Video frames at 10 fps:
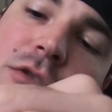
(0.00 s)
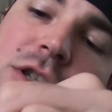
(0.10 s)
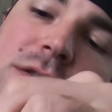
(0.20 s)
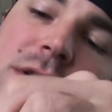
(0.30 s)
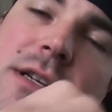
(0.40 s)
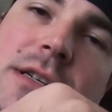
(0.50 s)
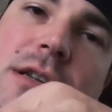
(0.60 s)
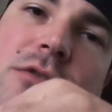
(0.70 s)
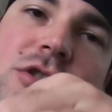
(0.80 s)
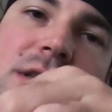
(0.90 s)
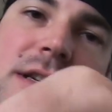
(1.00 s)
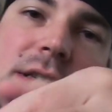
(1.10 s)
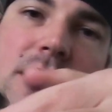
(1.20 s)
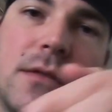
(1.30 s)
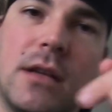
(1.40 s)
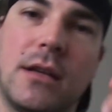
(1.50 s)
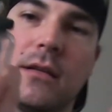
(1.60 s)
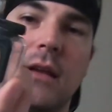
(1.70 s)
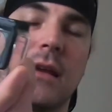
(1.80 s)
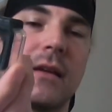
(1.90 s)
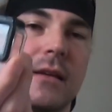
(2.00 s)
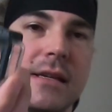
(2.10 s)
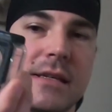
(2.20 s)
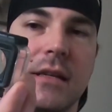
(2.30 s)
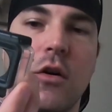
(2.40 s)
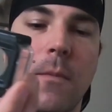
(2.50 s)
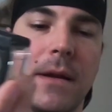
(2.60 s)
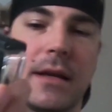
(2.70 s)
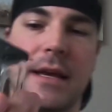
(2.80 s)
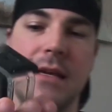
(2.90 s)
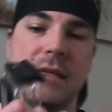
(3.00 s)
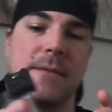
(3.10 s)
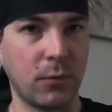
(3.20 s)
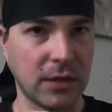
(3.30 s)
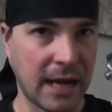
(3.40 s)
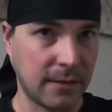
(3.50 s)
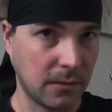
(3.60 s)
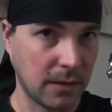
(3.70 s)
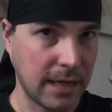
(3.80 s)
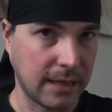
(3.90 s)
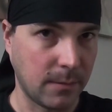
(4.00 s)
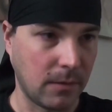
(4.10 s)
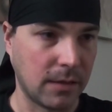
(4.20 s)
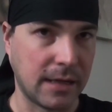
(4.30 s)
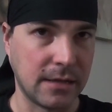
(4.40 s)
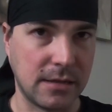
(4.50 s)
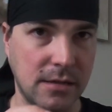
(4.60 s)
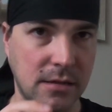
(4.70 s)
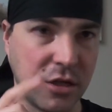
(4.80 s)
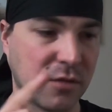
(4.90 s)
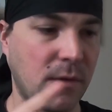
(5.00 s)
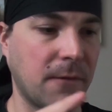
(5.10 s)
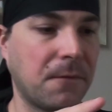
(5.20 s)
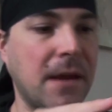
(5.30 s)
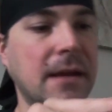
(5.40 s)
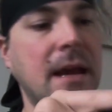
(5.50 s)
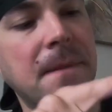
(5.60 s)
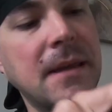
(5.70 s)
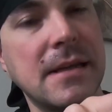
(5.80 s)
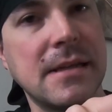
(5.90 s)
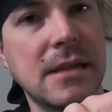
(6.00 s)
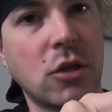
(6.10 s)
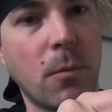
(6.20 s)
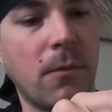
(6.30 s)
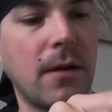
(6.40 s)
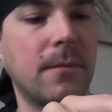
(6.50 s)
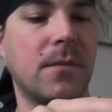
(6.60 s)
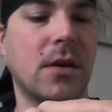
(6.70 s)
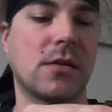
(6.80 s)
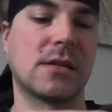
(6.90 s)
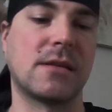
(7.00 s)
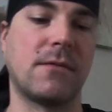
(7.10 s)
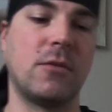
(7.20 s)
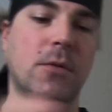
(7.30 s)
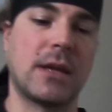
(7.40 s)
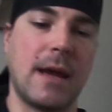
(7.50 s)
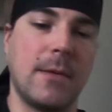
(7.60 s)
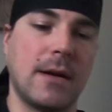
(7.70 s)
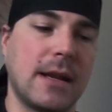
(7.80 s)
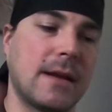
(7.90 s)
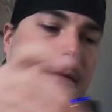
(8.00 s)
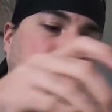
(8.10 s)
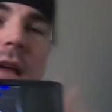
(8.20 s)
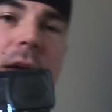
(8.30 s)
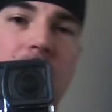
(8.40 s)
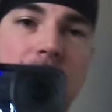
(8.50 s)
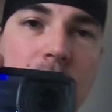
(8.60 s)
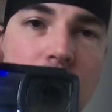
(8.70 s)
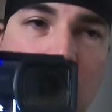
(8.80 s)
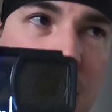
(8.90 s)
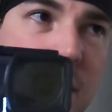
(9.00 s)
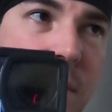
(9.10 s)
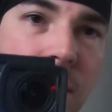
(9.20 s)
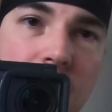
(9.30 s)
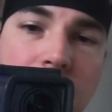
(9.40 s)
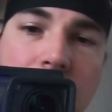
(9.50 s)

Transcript: you just release and you just nice and quickly, like easily open the case. What I don't like about the case is just one thing, is the top one, because when you put the camera there, everything works nice, perfectly